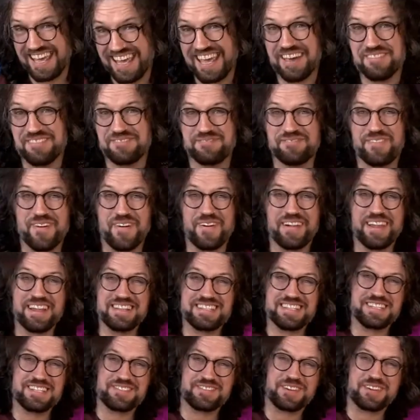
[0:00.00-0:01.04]

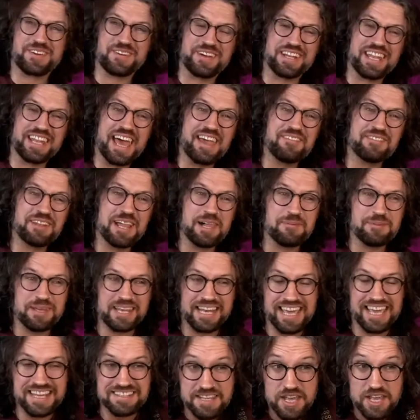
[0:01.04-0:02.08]
Apologies for going live a little
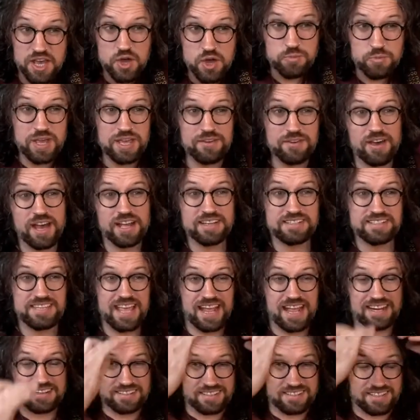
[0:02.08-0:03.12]
bit late. We have had
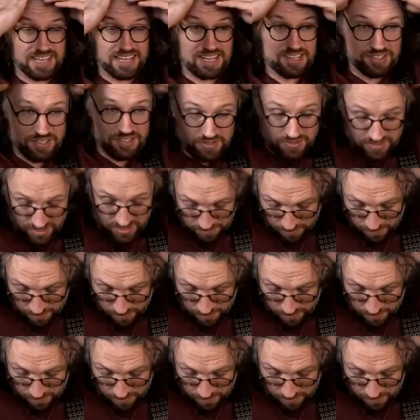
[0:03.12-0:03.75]
technical issues